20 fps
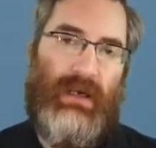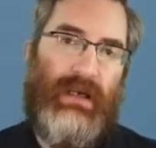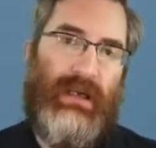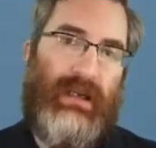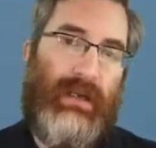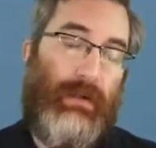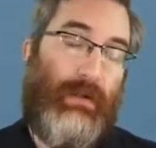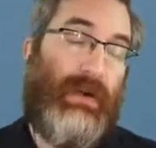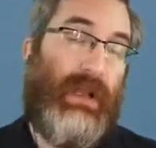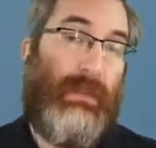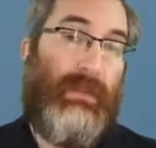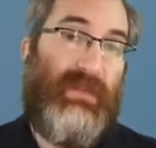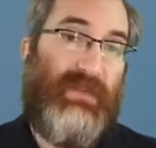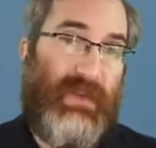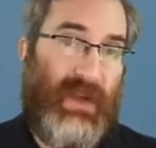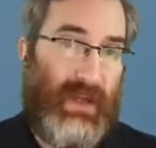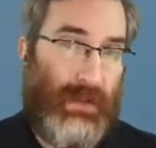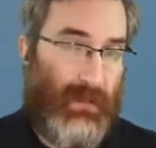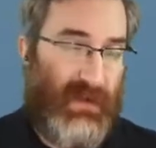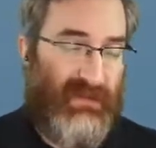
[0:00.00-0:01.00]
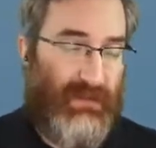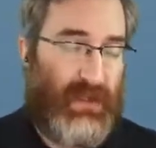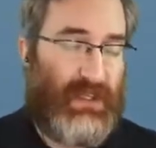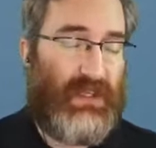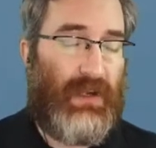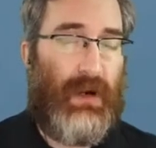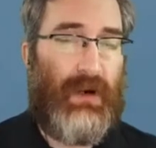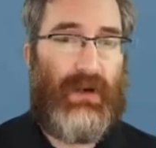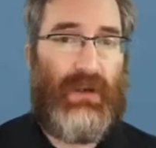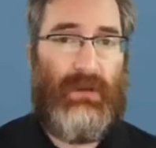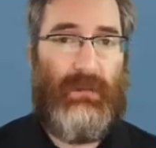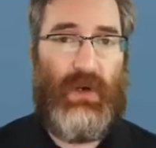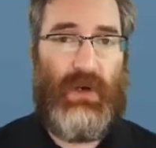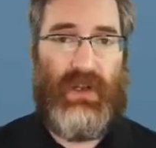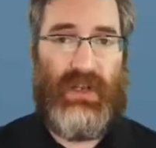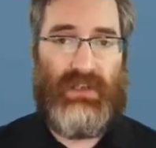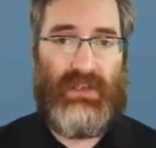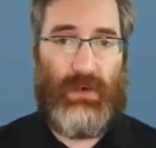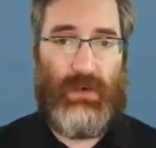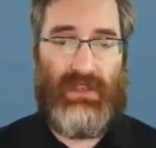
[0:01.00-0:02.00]
Here at Epiphan, we've been talking
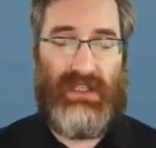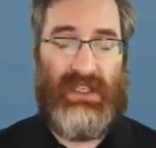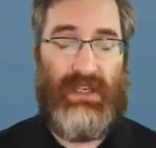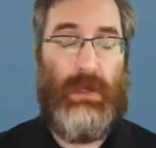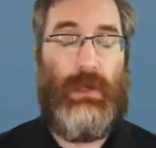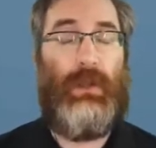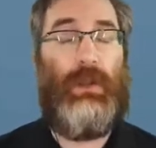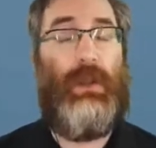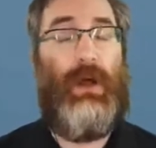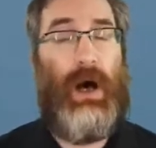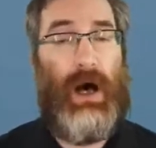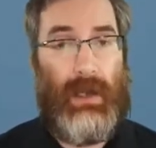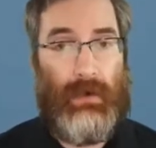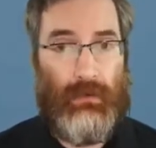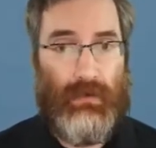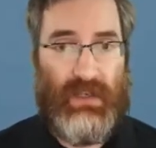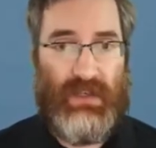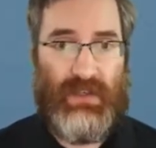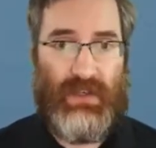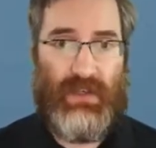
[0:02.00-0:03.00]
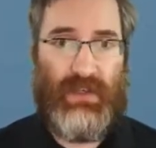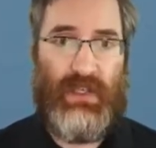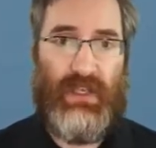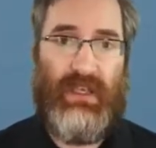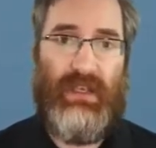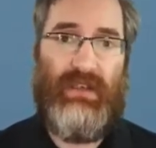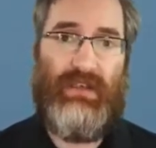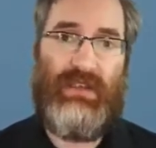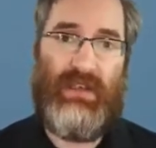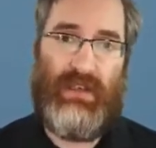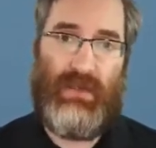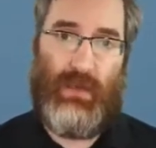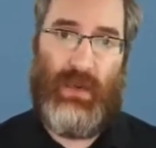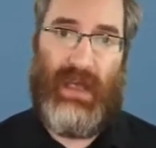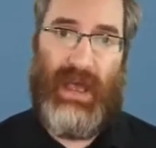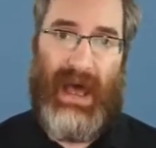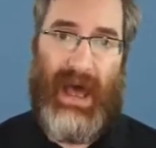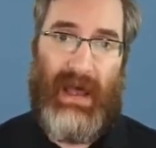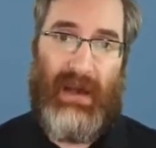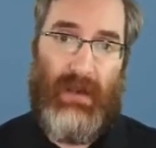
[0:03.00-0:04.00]
about SRT a lot recently since
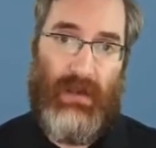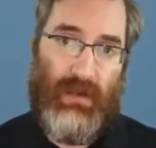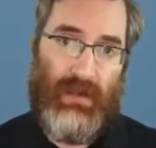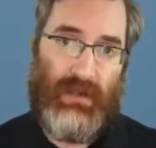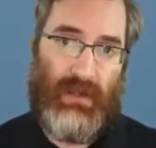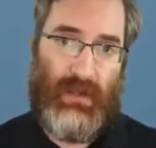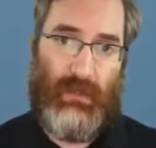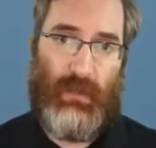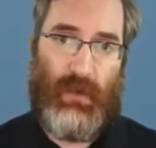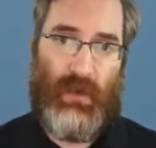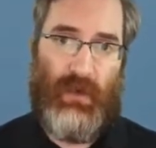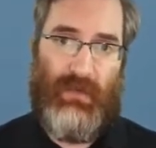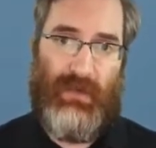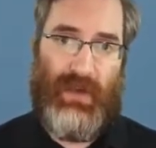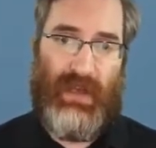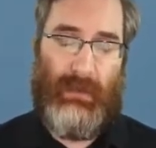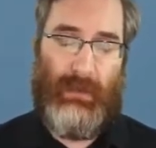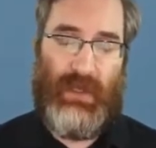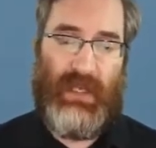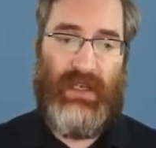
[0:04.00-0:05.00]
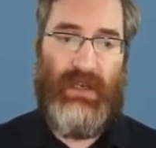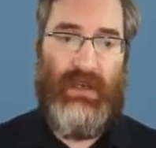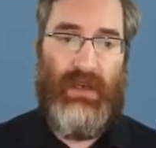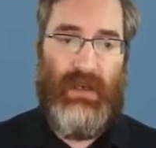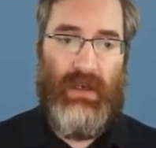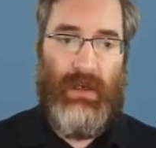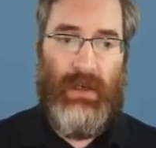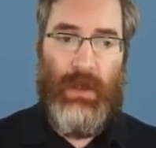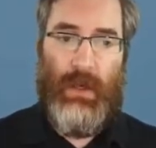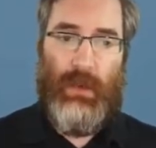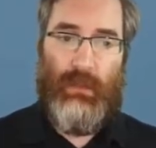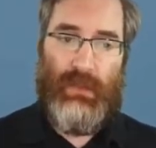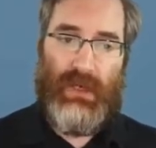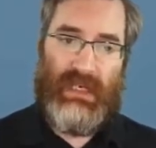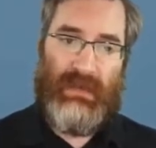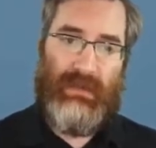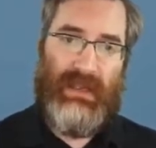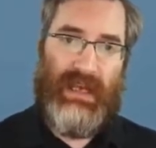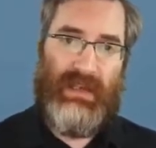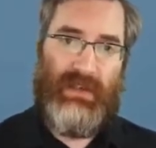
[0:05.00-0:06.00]
we added it to the Pearl family,
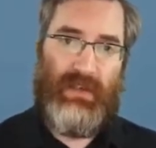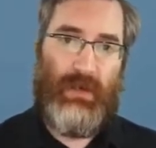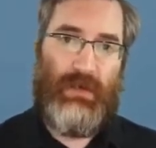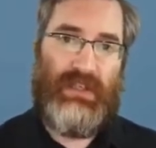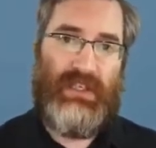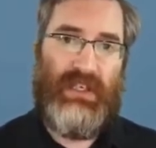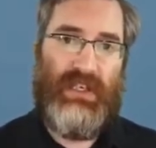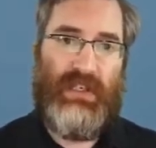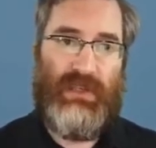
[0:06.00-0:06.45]
but SRT